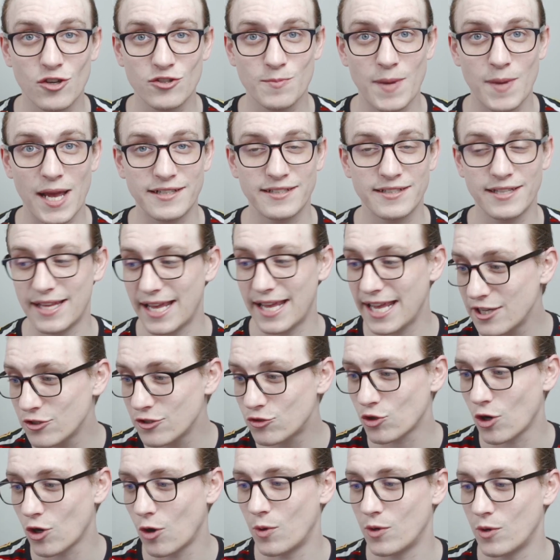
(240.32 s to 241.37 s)
goes back to the
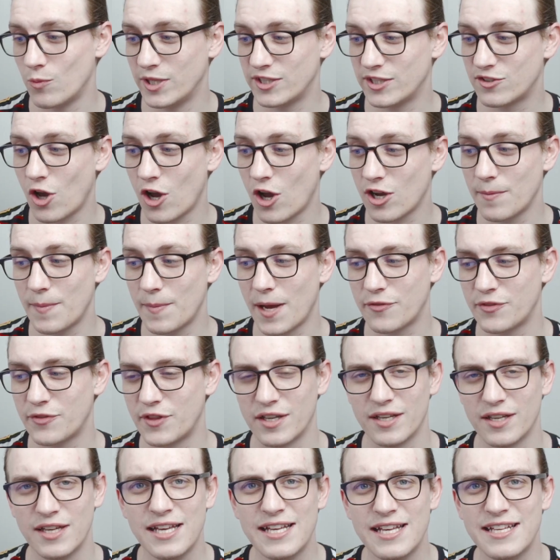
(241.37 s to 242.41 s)
intro when we talk about
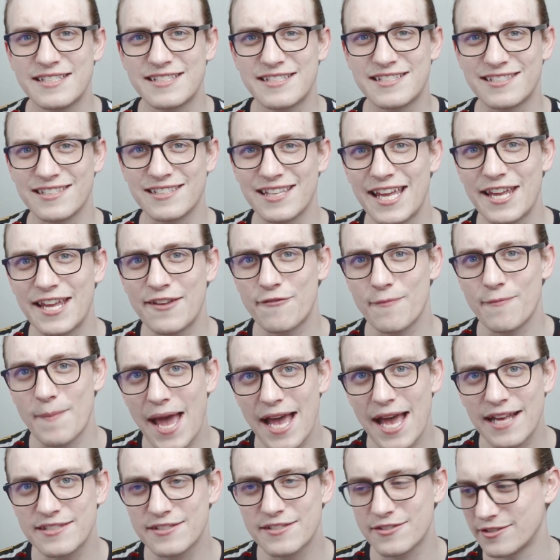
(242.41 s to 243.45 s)
the
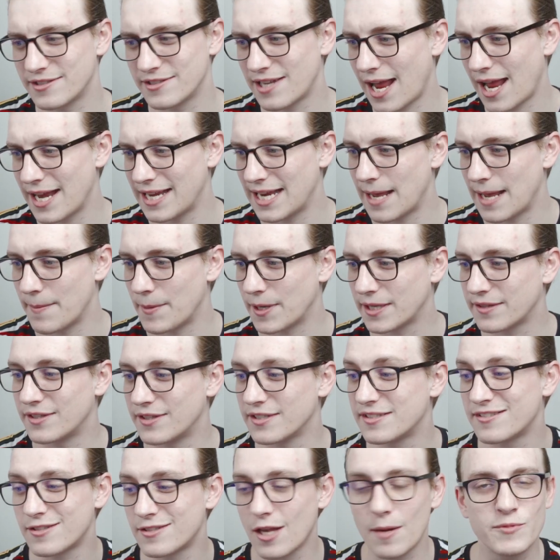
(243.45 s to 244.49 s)
slave-master dynamic,
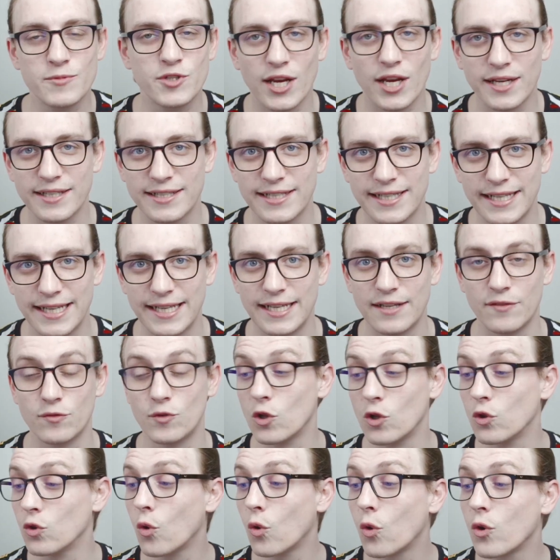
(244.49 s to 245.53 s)
the subject-king,
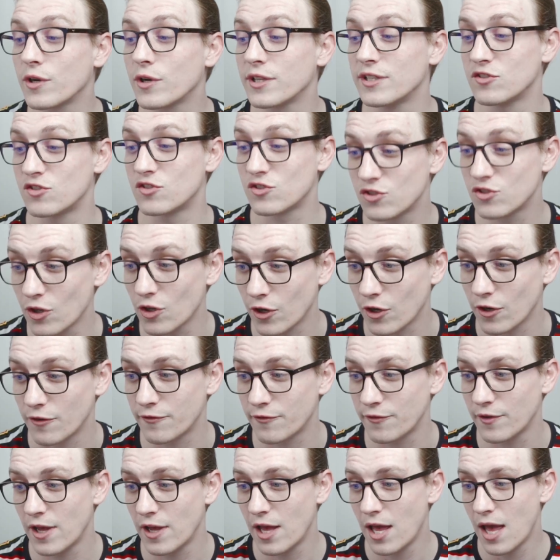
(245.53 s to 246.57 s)
the lord and
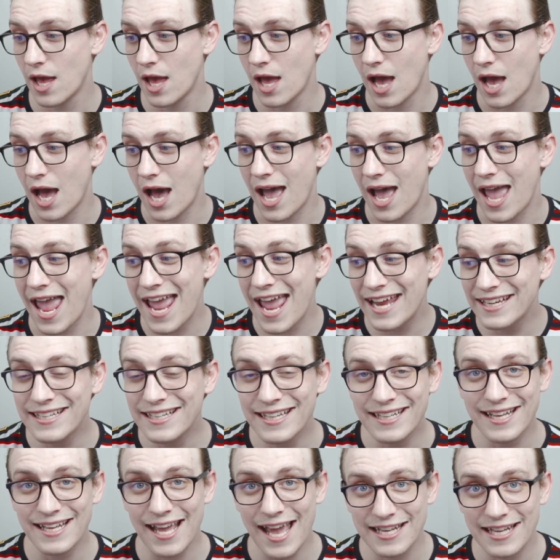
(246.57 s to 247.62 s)
serf.
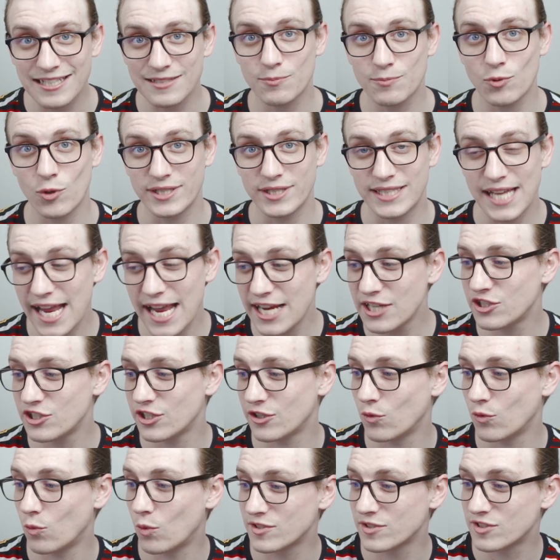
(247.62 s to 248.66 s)
Ending
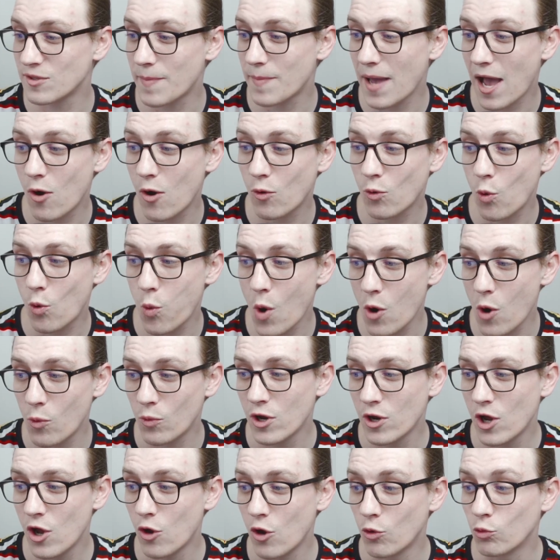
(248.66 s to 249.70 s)
exploitation was about,
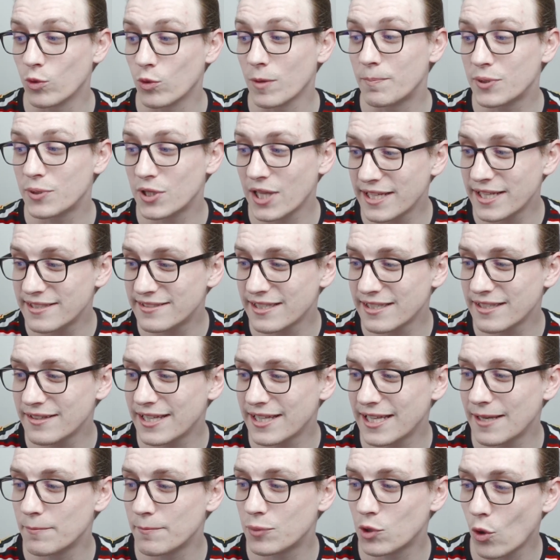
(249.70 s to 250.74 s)
quote, replacing
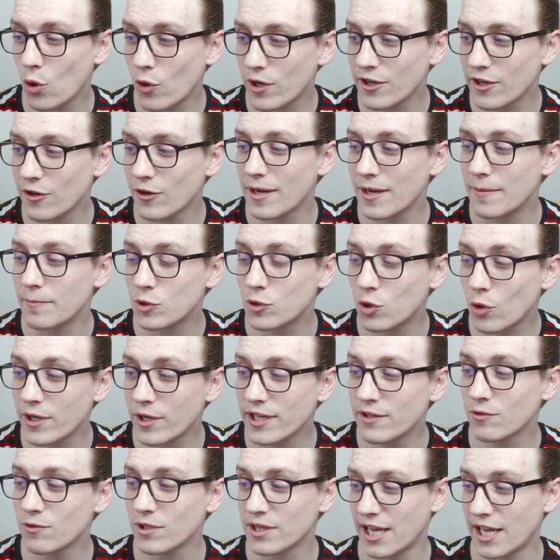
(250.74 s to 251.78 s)
the
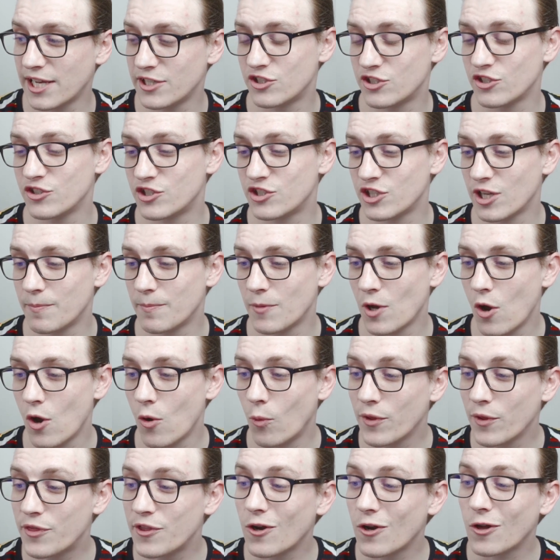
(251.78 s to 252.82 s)
employer-employee relationship
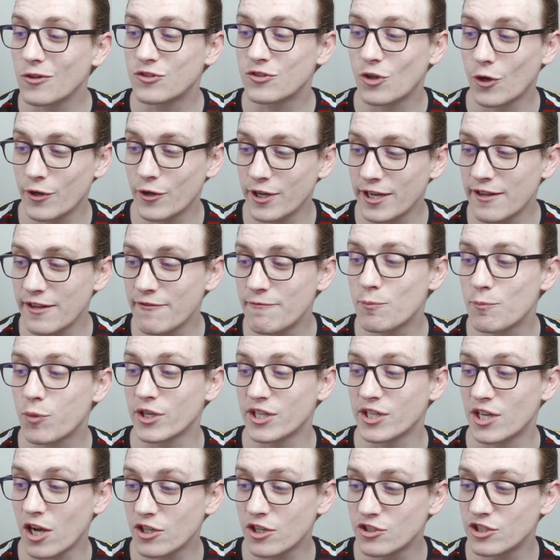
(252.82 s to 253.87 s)
with an alternative
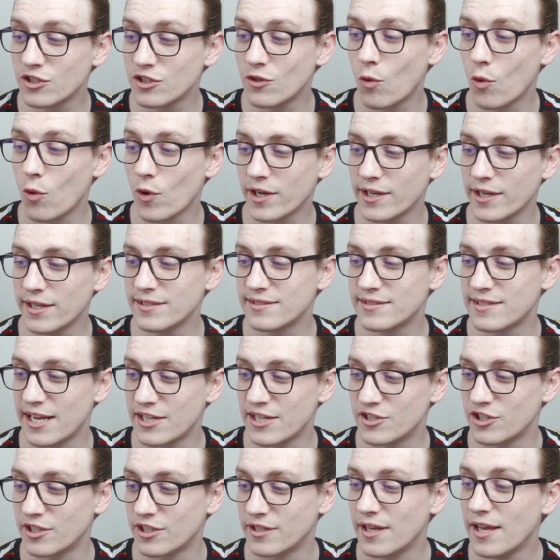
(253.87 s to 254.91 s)
production
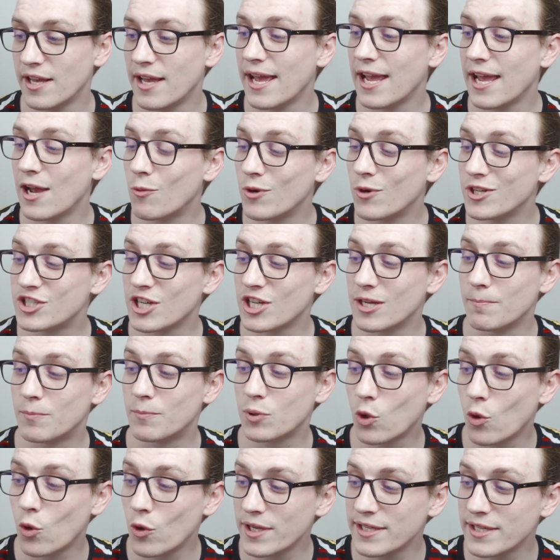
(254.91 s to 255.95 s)
organization in which
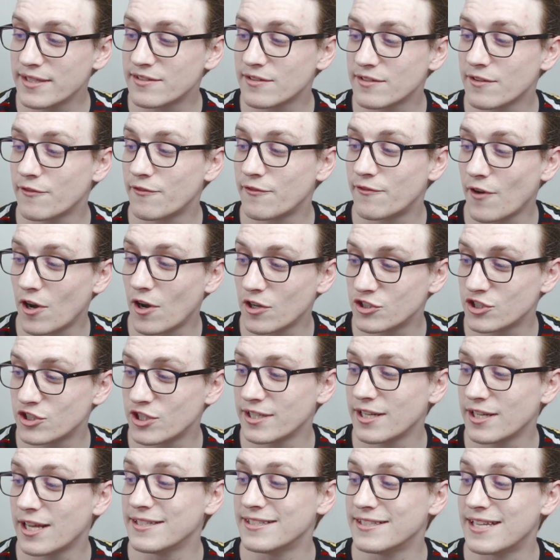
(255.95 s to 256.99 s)
employees
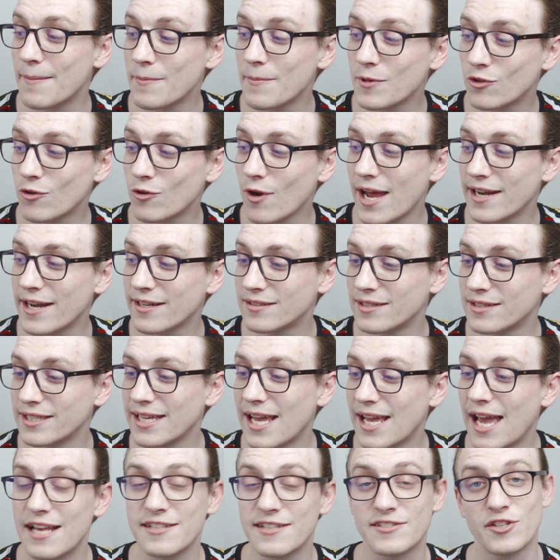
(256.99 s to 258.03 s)
function
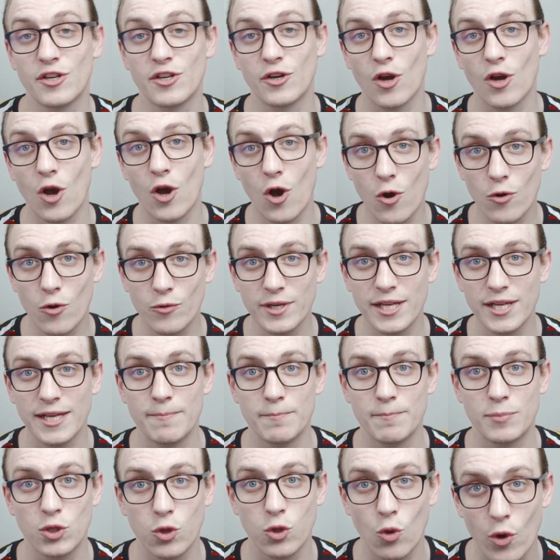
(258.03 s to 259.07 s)
democratically as their own
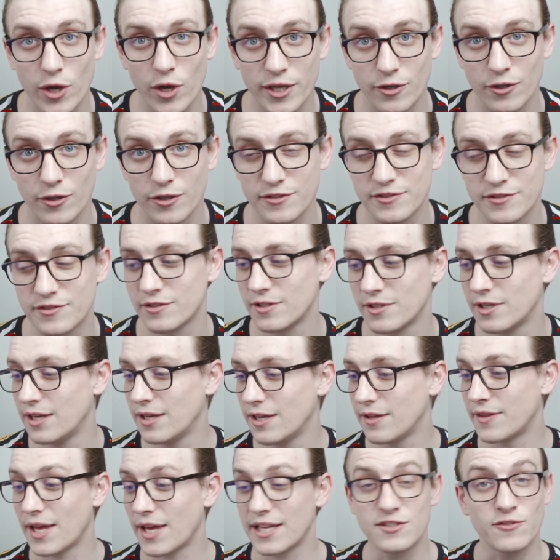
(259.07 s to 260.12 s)
employers.
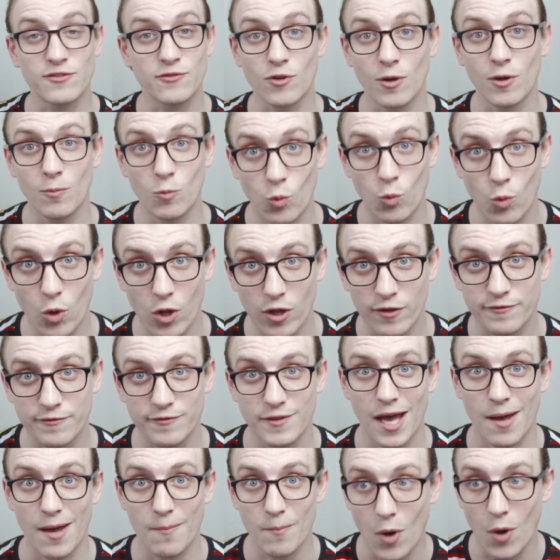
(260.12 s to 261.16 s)
That's from Wolff,
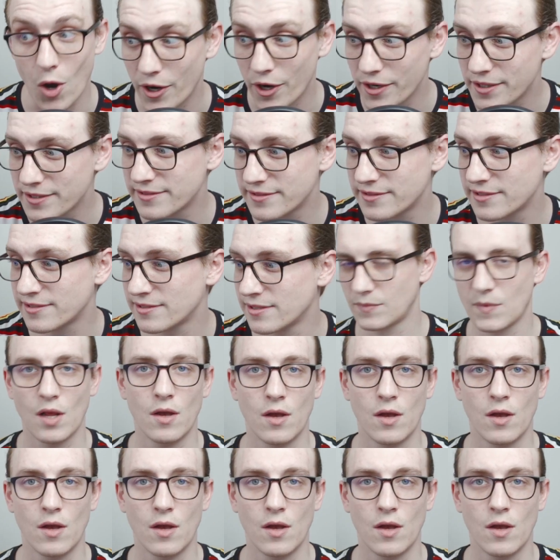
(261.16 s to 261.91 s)
not Marx.